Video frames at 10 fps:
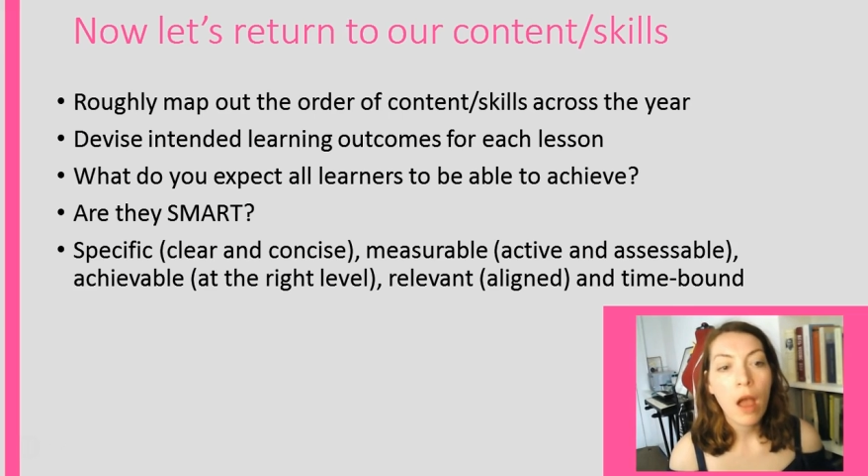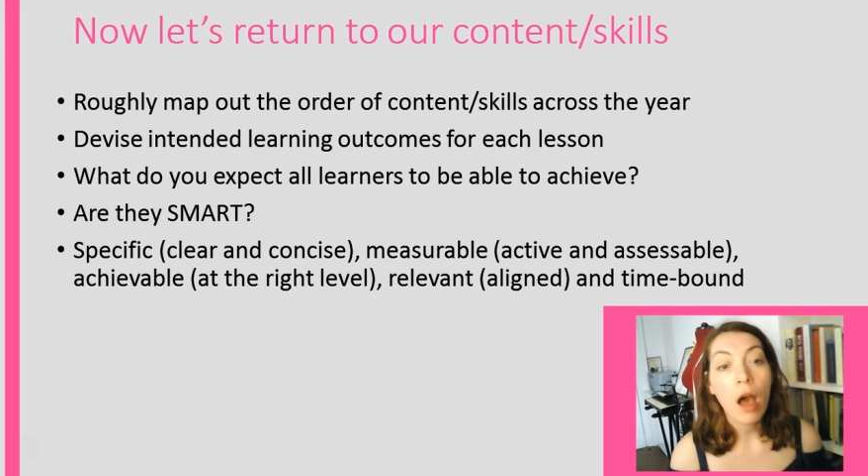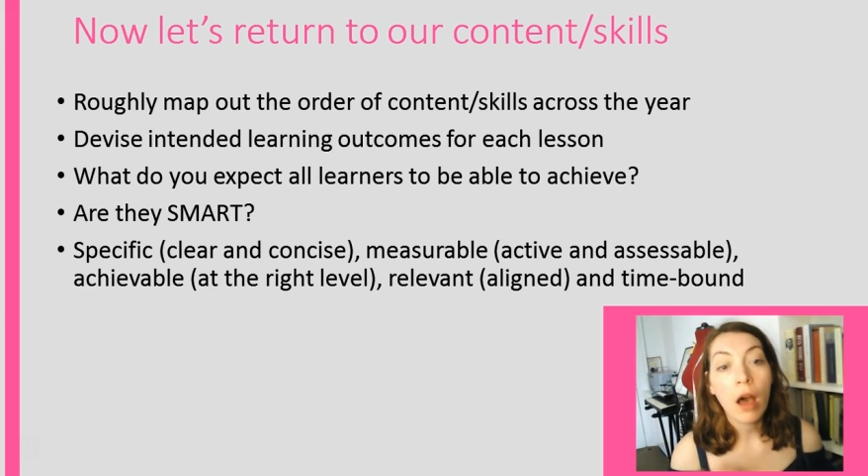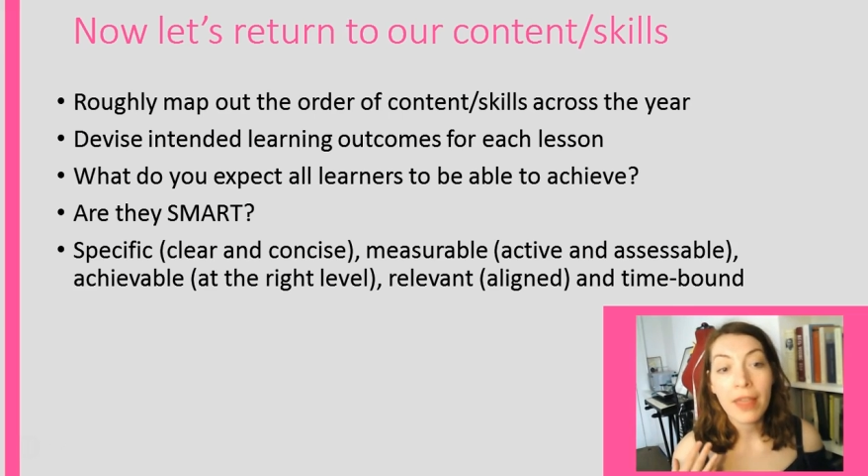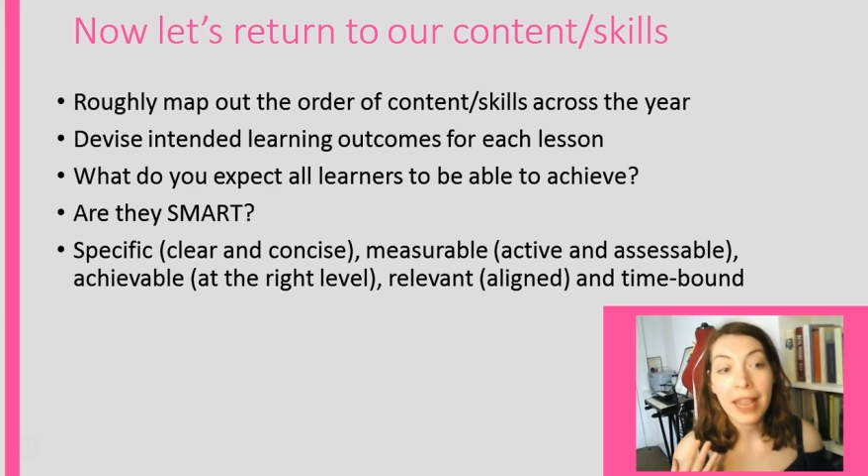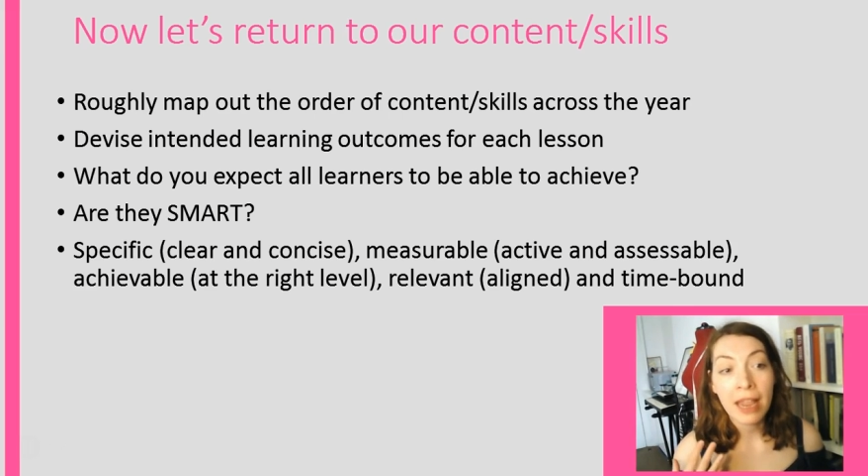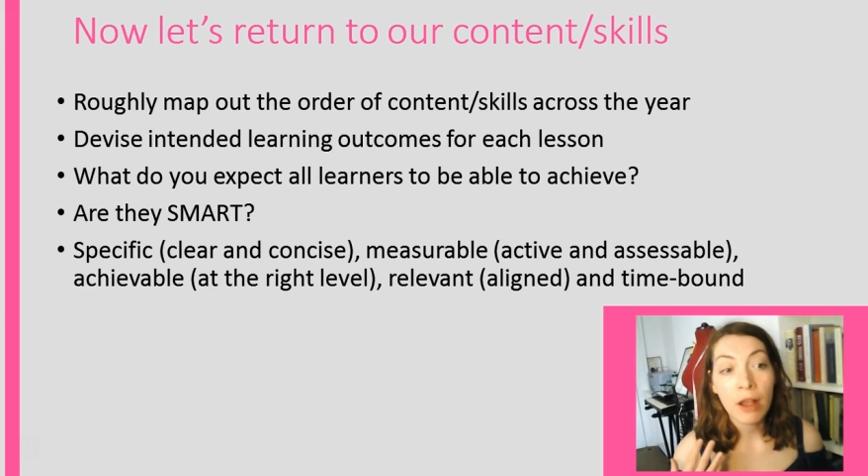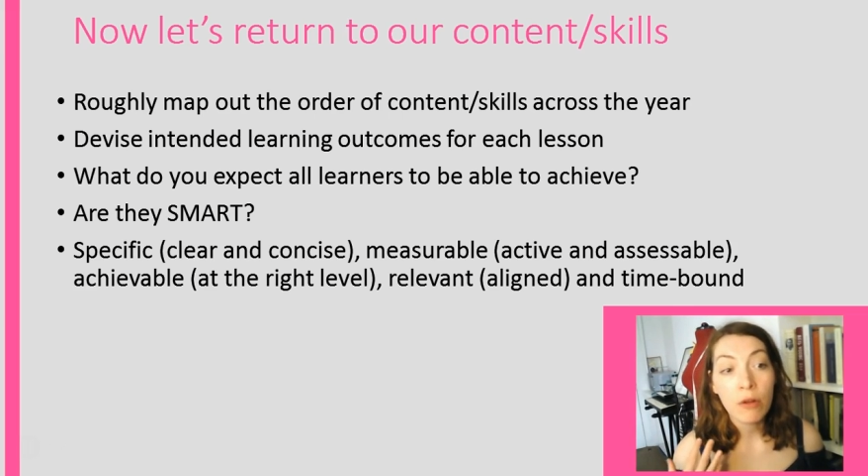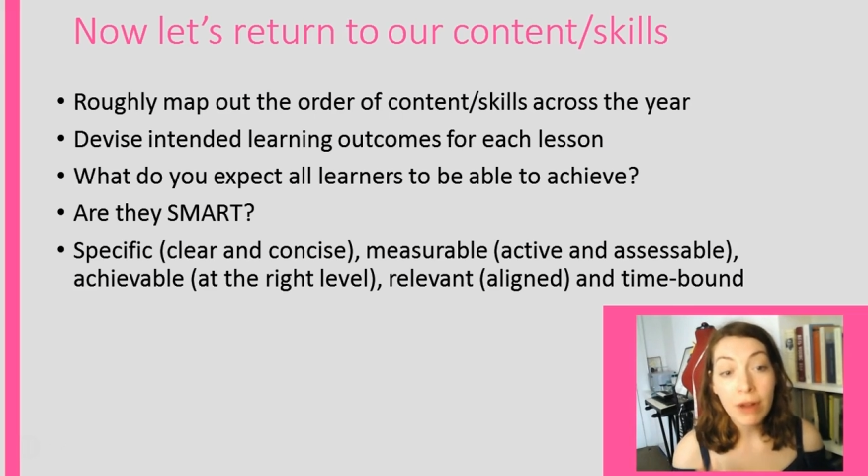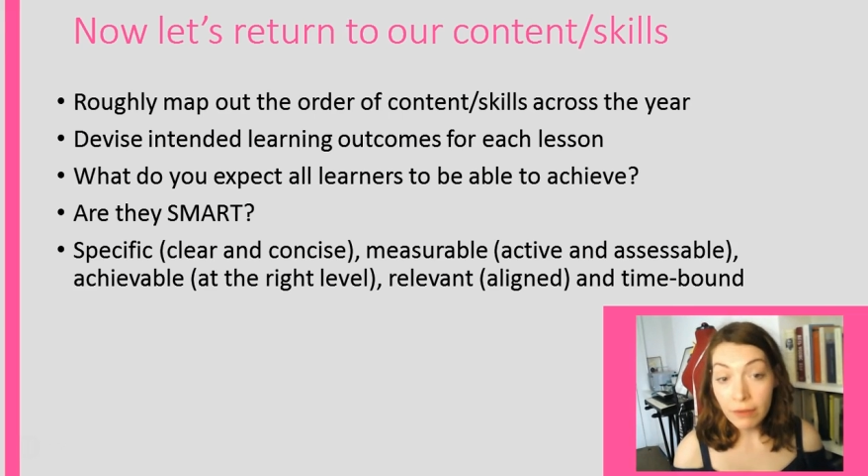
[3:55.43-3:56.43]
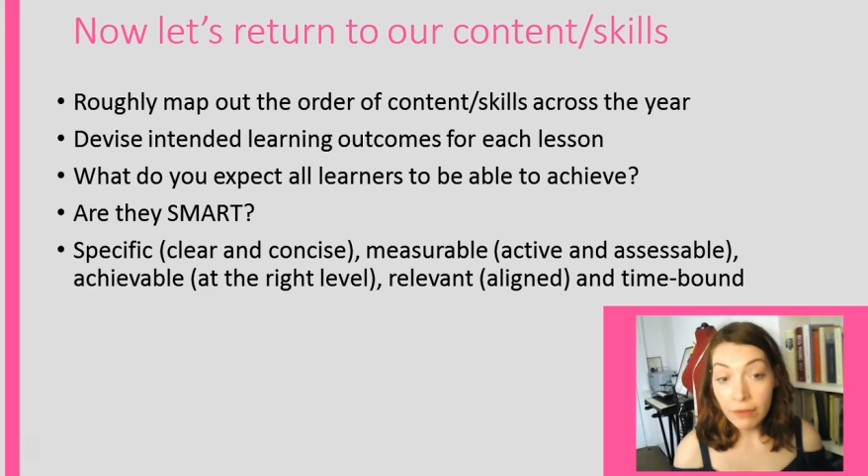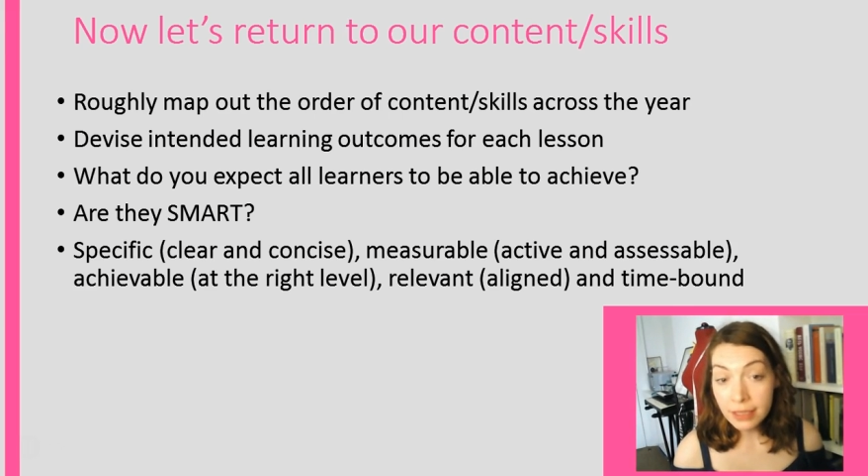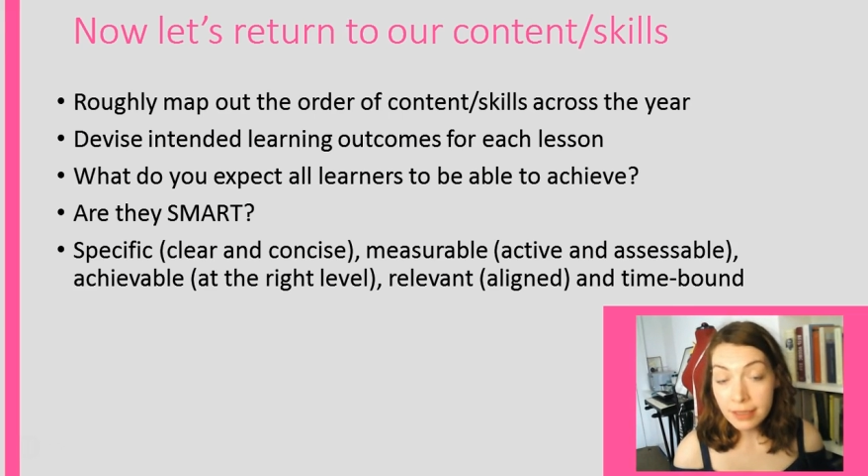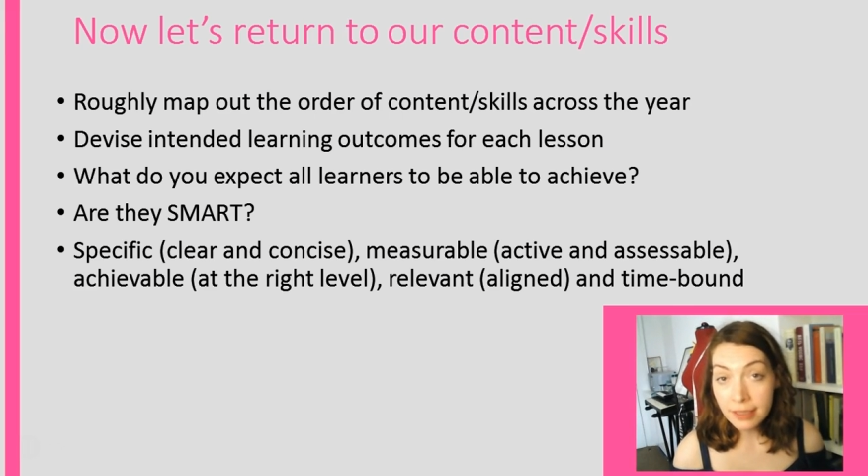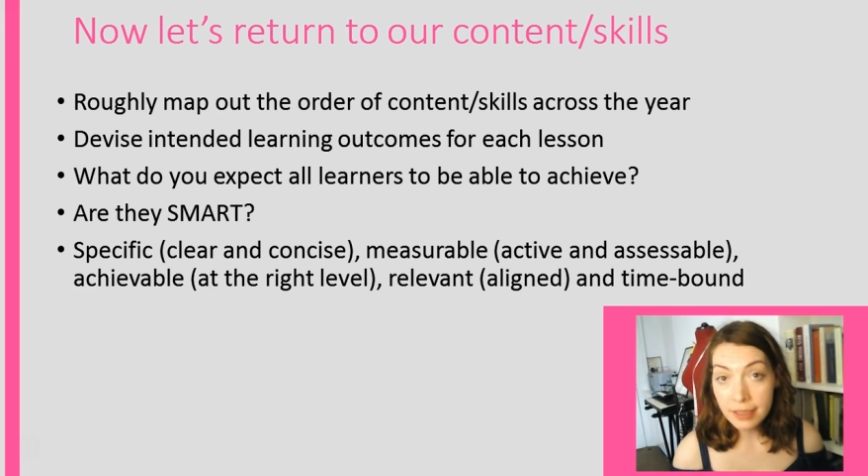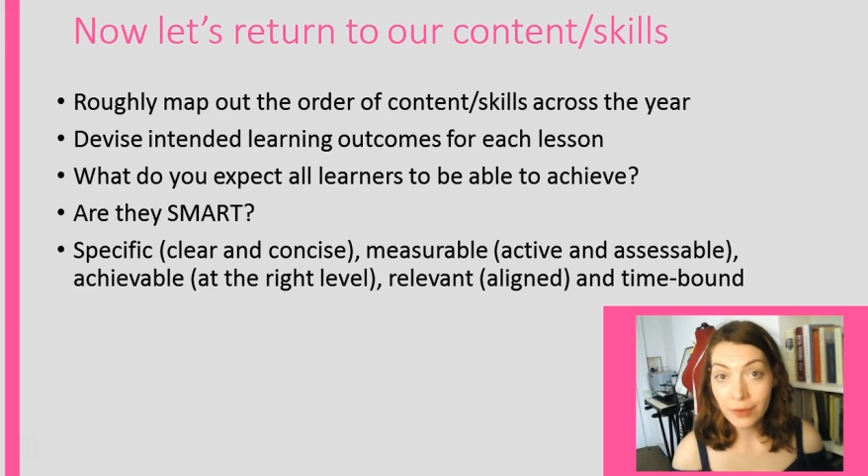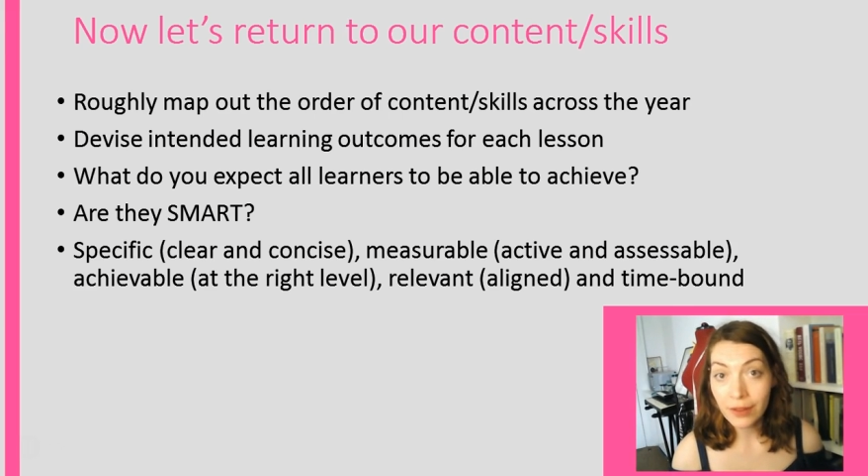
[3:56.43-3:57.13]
Are they relevant? So